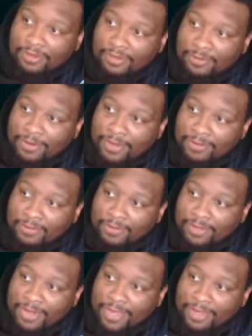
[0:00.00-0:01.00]
There we go.
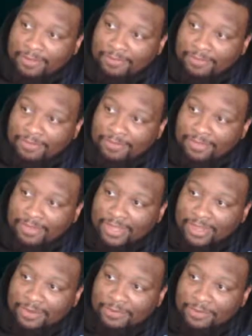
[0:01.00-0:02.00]
Look at that. It's
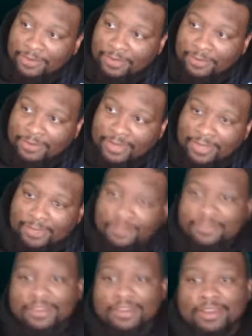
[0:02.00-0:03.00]
got different little
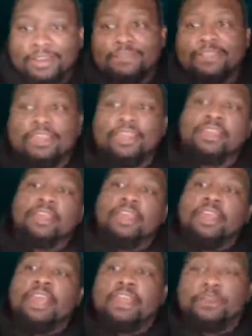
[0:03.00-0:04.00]
colors in it and everything.
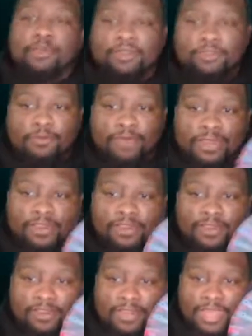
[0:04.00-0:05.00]
And the reason why I
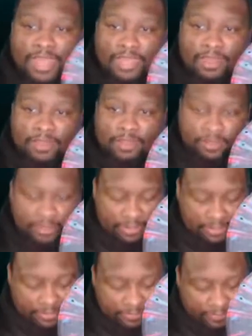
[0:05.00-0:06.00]
did that
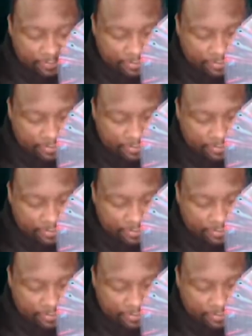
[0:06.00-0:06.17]
um,